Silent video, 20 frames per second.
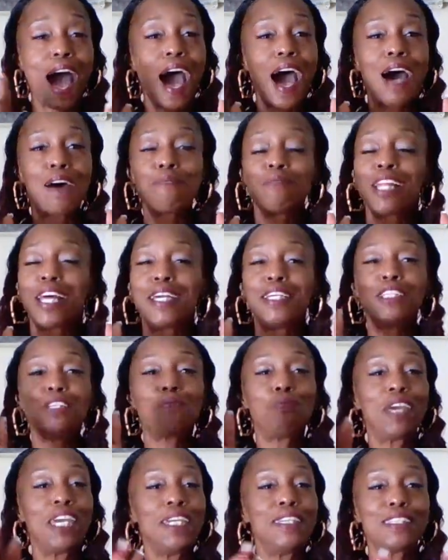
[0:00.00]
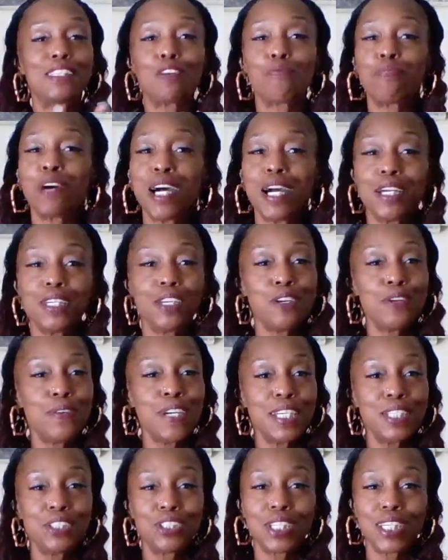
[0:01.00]
I place peace upon you
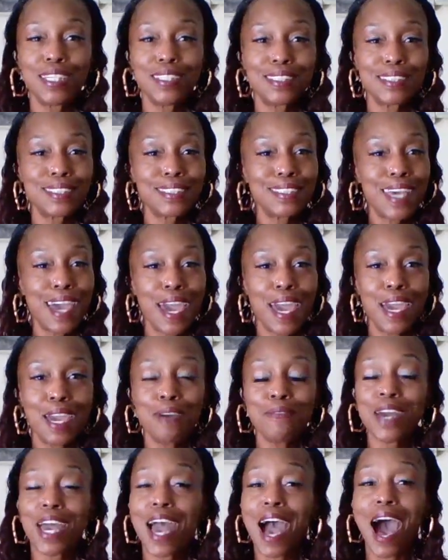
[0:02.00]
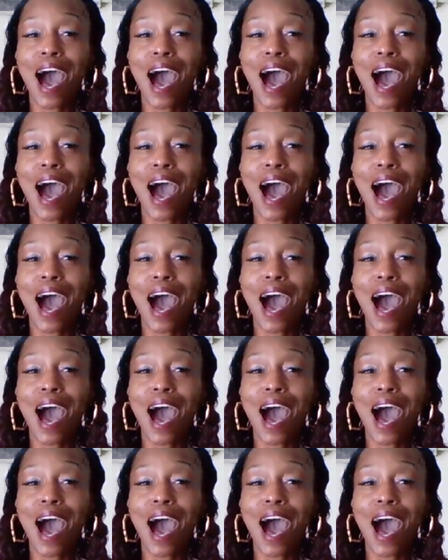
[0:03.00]
in Jesus' name.